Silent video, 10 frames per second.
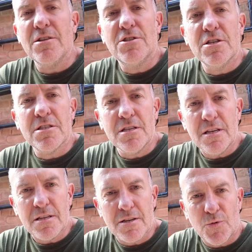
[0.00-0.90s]
Just
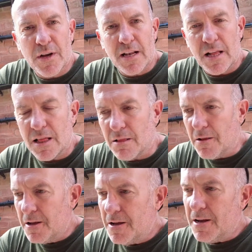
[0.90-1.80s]
a quick little
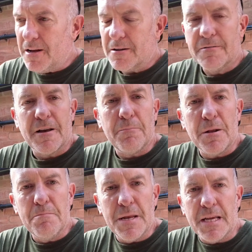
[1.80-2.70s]
couple
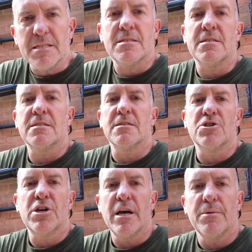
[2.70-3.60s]
of minutes just to
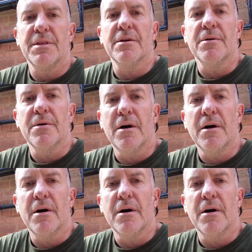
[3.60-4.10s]
share with you.